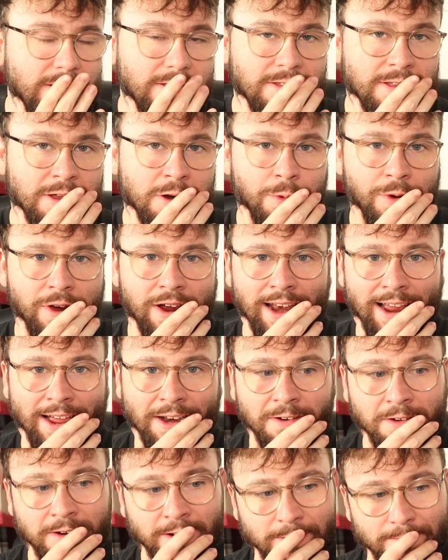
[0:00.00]
Don't know where I
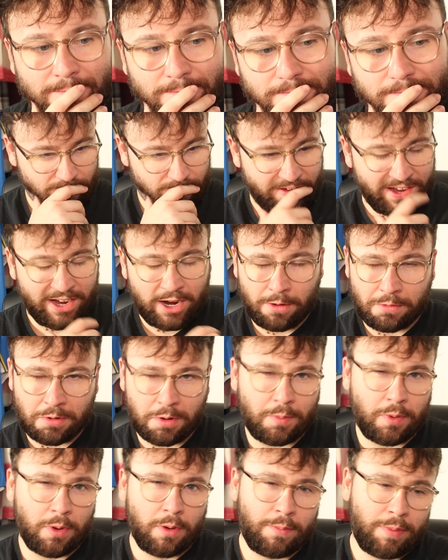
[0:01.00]
land on it. I think I'm going
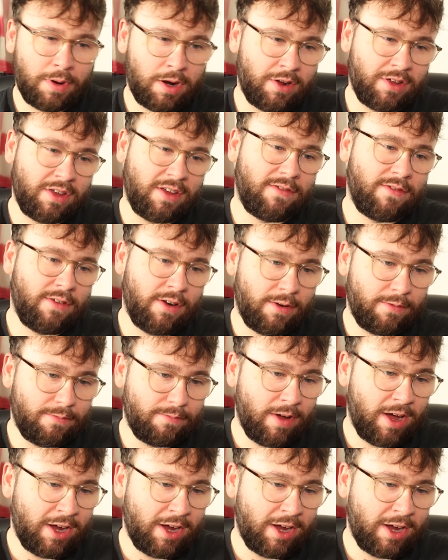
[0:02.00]
to put Bologna through.